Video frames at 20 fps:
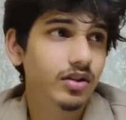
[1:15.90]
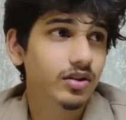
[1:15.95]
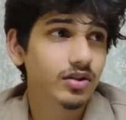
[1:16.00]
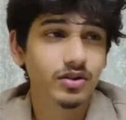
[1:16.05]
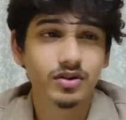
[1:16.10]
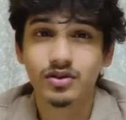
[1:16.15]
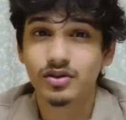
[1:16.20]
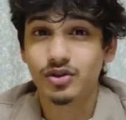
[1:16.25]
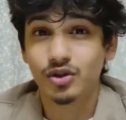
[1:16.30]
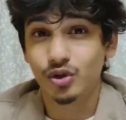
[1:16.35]

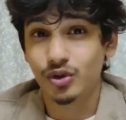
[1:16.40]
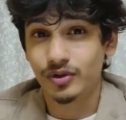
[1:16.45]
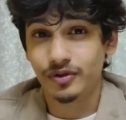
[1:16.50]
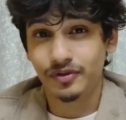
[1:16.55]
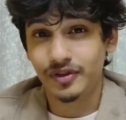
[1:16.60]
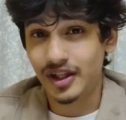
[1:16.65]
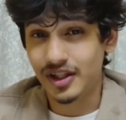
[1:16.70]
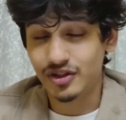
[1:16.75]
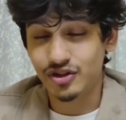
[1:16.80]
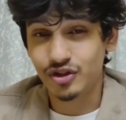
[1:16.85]
So,
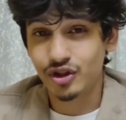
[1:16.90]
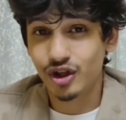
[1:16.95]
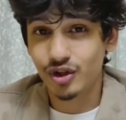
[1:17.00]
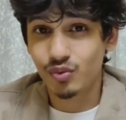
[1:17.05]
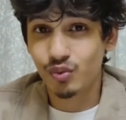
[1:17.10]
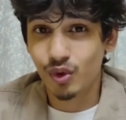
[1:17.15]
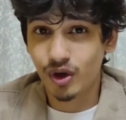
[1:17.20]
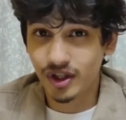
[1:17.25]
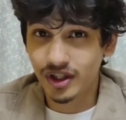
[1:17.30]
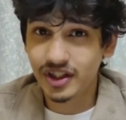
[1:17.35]
if that's not
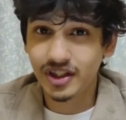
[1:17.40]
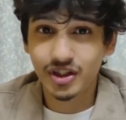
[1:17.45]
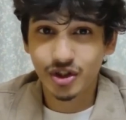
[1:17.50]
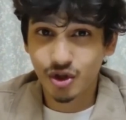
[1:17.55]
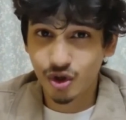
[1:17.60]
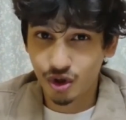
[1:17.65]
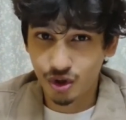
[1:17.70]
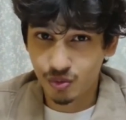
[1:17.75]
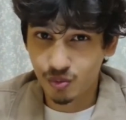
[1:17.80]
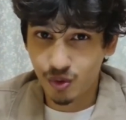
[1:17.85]
wanting to
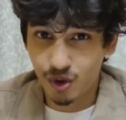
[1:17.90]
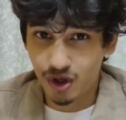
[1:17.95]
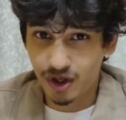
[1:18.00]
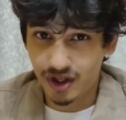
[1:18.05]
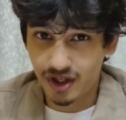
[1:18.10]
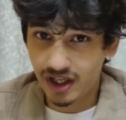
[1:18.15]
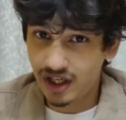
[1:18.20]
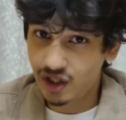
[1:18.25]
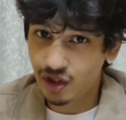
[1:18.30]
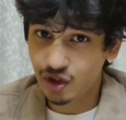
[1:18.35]
go to war,
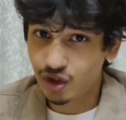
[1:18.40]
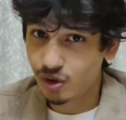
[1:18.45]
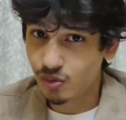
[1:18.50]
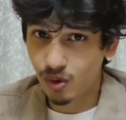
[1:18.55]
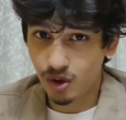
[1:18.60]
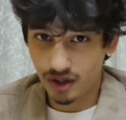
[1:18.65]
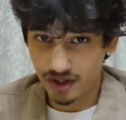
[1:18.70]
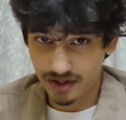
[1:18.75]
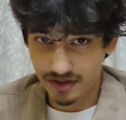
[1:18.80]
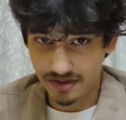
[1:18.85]
I don't know
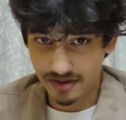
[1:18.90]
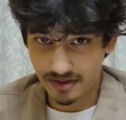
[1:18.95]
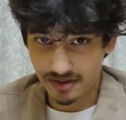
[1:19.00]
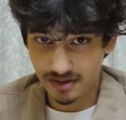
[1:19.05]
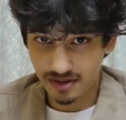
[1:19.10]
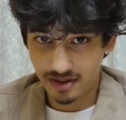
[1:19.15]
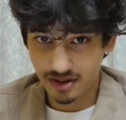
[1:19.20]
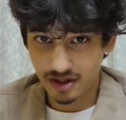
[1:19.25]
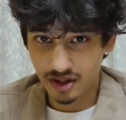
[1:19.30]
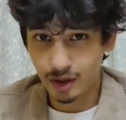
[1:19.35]
what
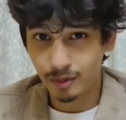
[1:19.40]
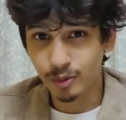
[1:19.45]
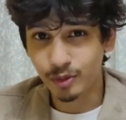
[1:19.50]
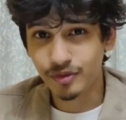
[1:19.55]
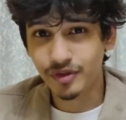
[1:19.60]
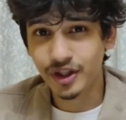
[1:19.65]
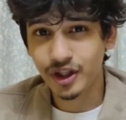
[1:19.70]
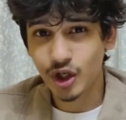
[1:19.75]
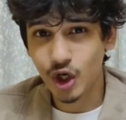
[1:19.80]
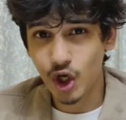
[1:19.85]
is. Now,
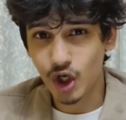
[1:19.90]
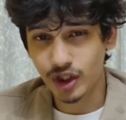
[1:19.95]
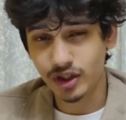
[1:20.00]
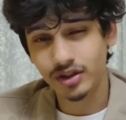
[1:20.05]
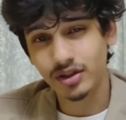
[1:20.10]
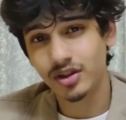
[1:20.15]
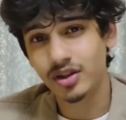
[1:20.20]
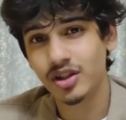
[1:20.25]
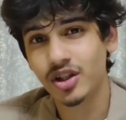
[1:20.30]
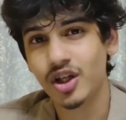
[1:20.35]
moving on
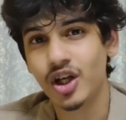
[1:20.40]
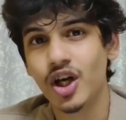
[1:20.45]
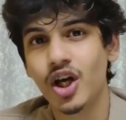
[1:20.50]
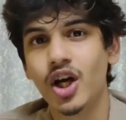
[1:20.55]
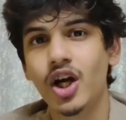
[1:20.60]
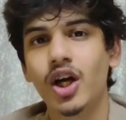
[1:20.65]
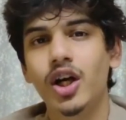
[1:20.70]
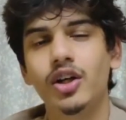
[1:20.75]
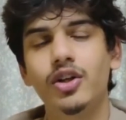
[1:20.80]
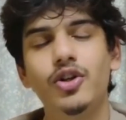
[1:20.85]

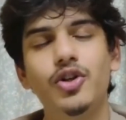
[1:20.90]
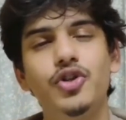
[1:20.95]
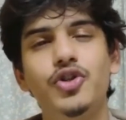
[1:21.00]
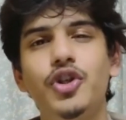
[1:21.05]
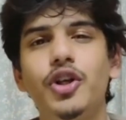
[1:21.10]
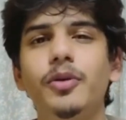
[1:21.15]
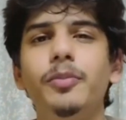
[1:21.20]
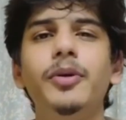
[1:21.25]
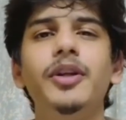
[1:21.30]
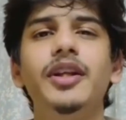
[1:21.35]
to
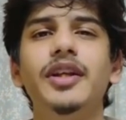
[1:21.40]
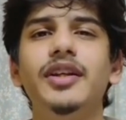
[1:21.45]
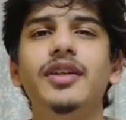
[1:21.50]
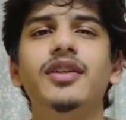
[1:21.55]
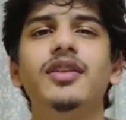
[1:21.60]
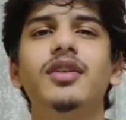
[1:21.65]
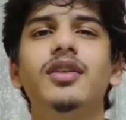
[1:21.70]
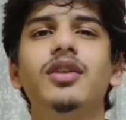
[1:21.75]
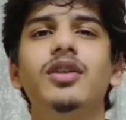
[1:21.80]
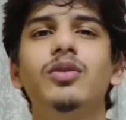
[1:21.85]
Germany.
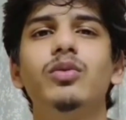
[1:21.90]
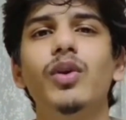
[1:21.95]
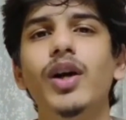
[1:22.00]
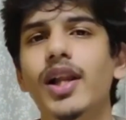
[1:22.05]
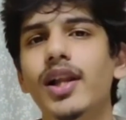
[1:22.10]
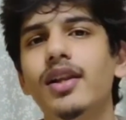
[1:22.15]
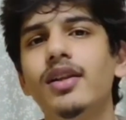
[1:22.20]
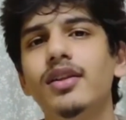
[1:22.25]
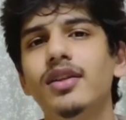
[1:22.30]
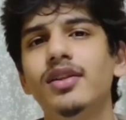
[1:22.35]

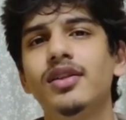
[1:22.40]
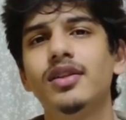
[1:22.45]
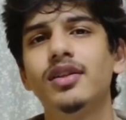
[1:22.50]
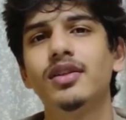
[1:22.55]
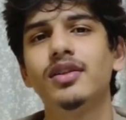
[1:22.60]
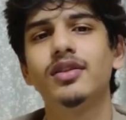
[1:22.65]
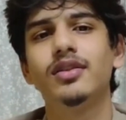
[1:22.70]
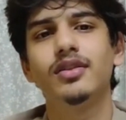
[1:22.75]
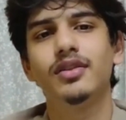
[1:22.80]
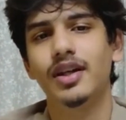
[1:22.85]
Well,
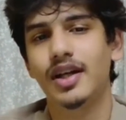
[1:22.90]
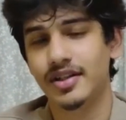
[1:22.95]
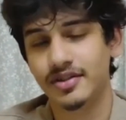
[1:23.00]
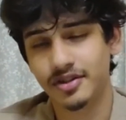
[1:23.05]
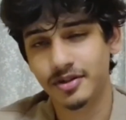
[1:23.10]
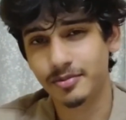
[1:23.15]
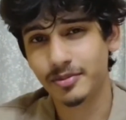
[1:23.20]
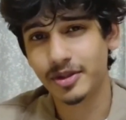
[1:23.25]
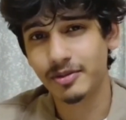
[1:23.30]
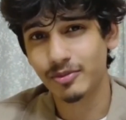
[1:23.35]
as
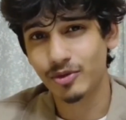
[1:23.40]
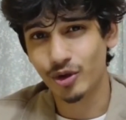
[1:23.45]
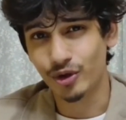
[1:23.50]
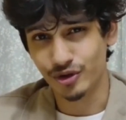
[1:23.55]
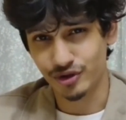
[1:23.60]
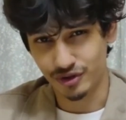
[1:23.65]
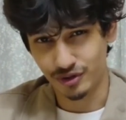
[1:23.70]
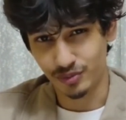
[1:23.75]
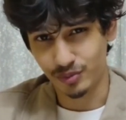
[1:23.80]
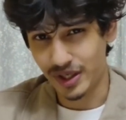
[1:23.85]
the meme
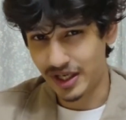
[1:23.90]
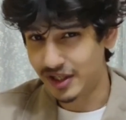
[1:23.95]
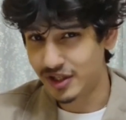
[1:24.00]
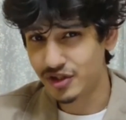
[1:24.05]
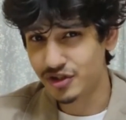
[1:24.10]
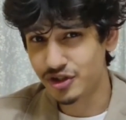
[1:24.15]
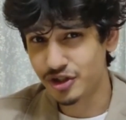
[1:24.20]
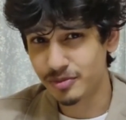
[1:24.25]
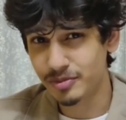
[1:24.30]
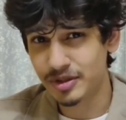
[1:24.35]
goes, when
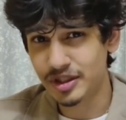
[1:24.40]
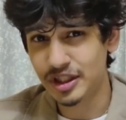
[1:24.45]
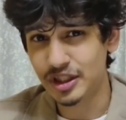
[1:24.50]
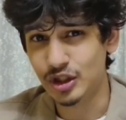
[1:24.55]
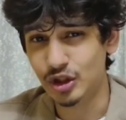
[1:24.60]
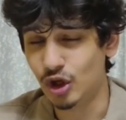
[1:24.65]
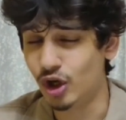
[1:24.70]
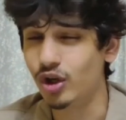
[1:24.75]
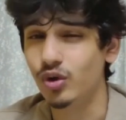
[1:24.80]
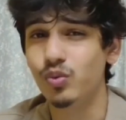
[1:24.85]
does Germany
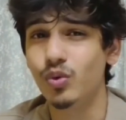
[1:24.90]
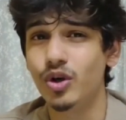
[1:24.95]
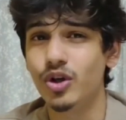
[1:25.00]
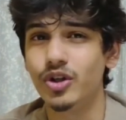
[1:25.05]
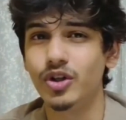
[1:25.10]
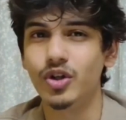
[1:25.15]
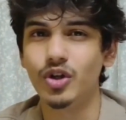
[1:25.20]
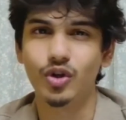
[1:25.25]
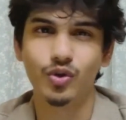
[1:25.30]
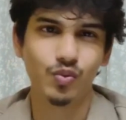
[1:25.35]
not want
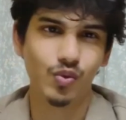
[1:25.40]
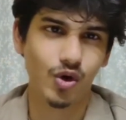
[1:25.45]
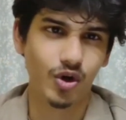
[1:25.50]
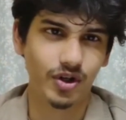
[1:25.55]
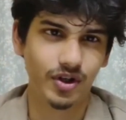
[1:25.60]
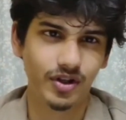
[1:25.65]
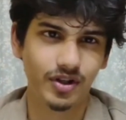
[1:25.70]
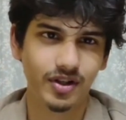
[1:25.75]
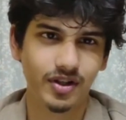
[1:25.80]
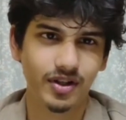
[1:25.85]
to go to war?